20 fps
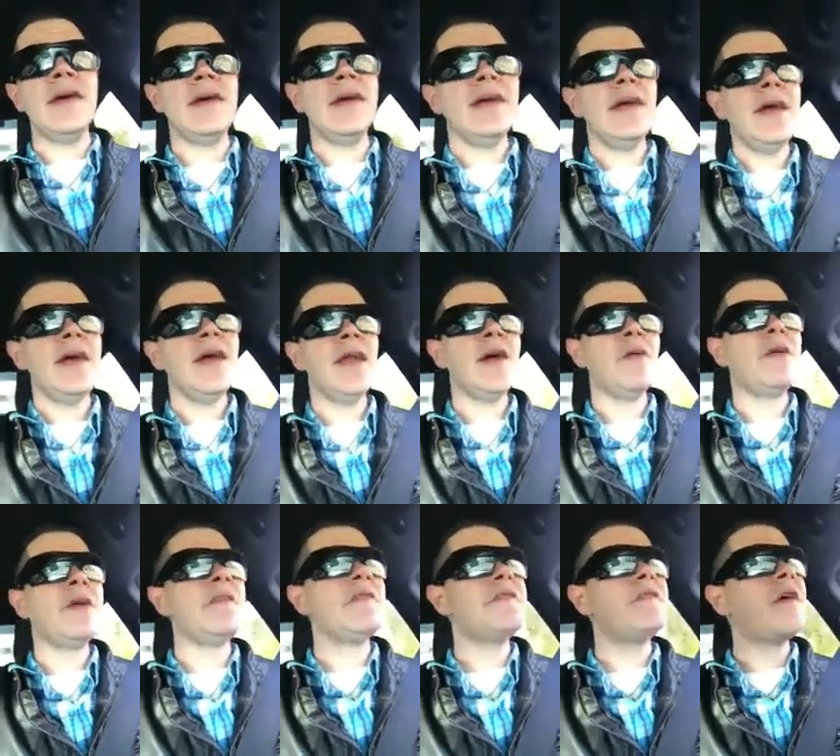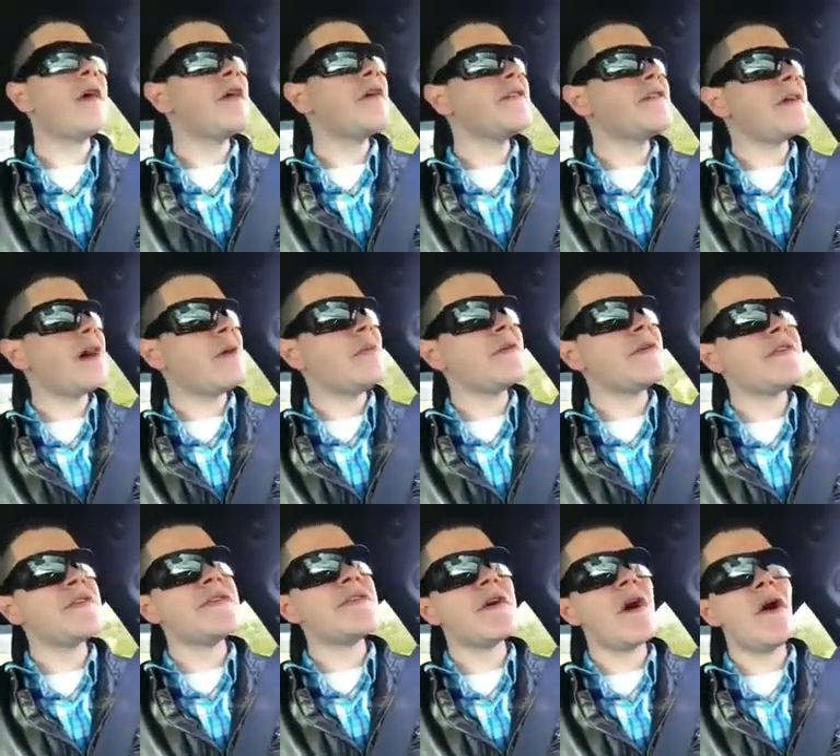at first I was
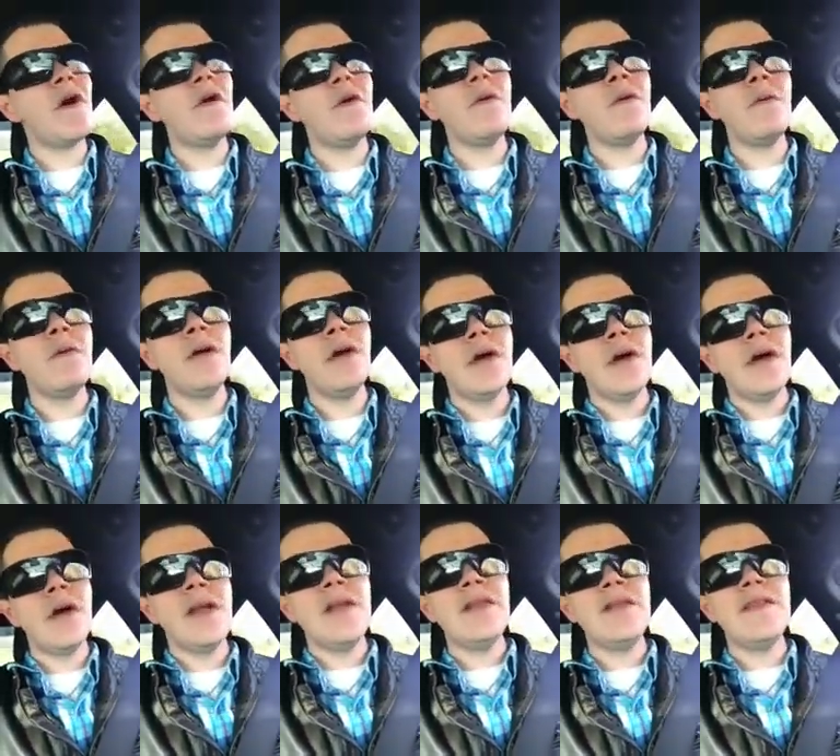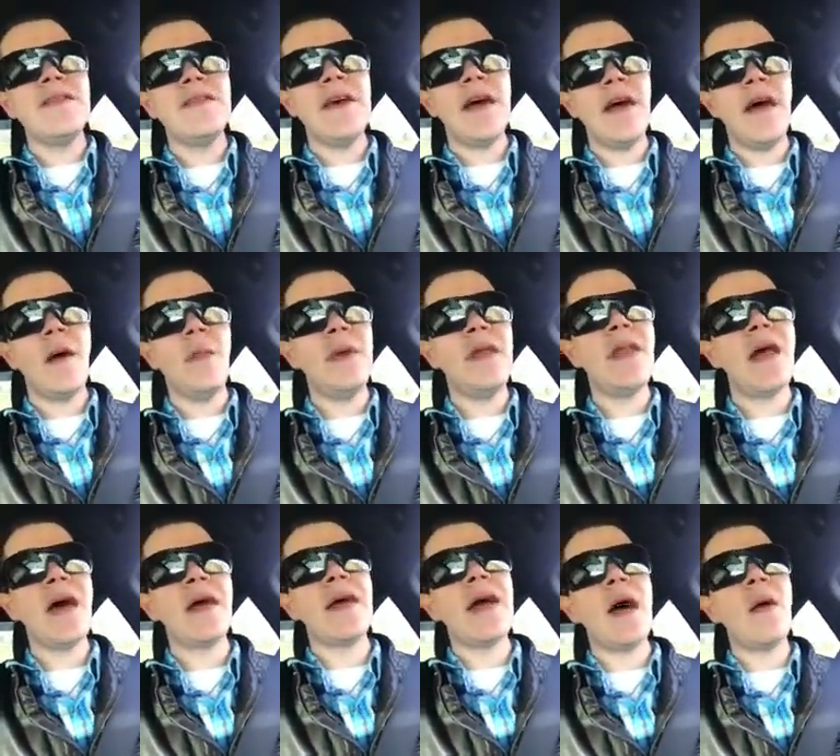so,
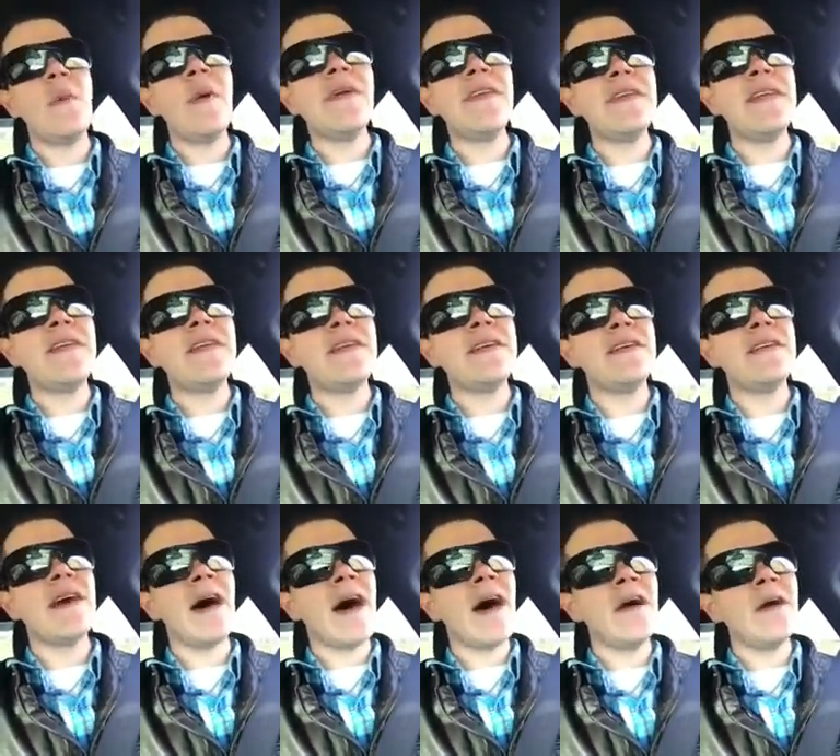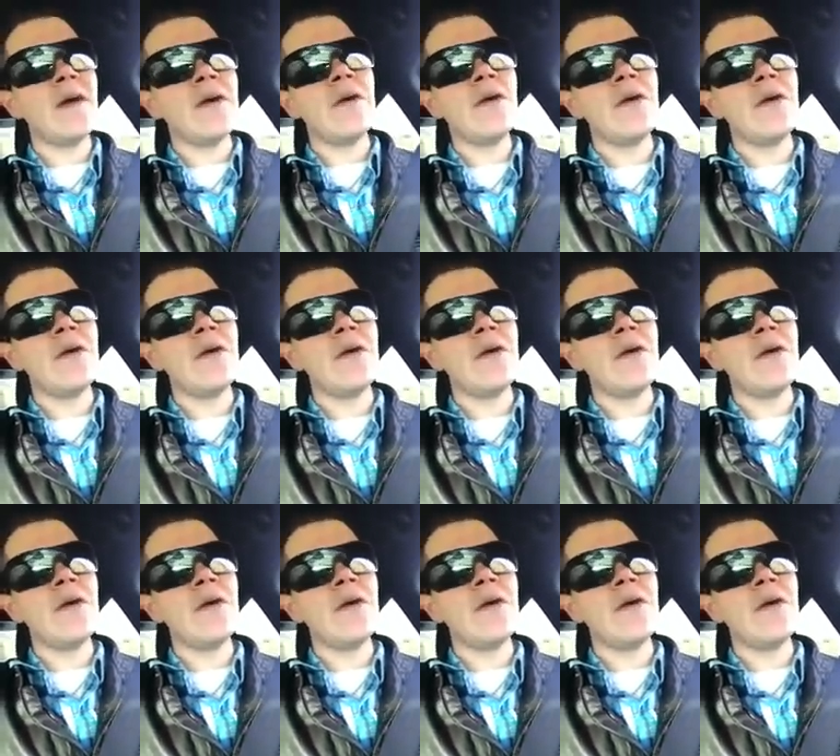I wasn't in denial,